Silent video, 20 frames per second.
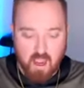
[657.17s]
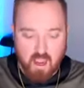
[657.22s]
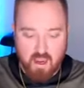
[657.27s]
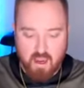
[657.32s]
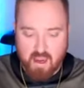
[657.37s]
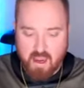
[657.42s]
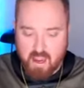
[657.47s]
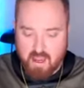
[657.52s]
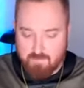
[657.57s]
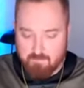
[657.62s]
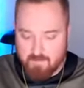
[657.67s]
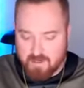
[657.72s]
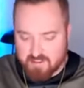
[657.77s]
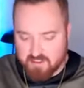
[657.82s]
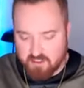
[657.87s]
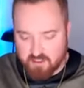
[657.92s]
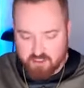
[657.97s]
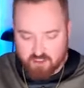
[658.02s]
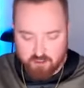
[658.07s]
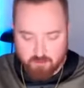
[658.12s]
I had
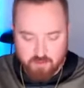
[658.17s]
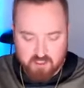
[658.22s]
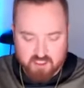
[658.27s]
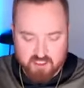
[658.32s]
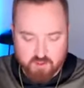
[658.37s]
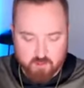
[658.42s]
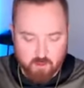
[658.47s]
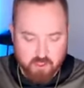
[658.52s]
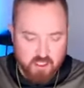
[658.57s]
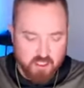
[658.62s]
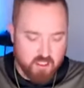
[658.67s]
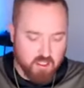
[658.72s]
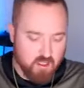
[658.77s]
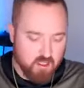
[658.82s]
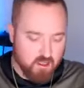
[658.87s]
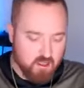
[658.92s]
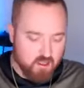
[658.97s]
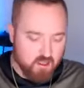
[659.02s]
messaged to me this week,